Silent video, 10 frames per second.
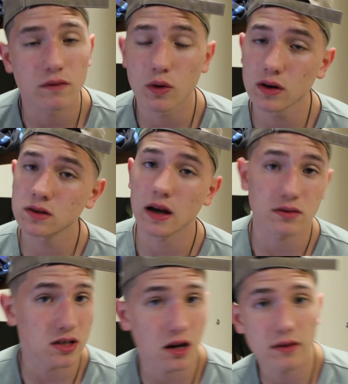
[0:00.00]
And, of course,
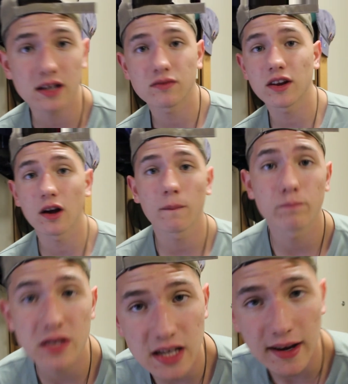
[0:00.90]
I'll see y'all next video.
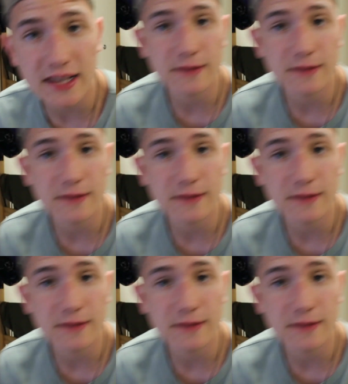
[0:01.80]
Peace out,